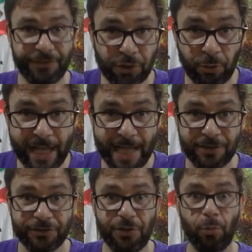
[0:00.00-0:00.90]
the
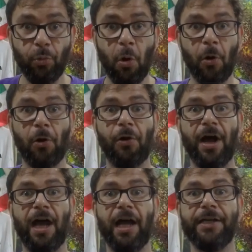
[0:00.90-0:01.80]
creators, the
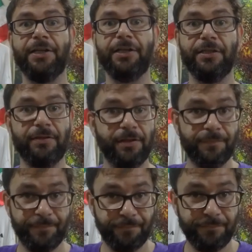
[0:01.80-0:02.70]
war on,
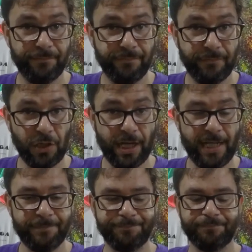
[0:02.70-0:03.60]

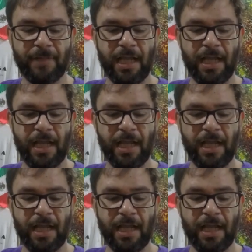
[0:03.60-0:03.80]
okay,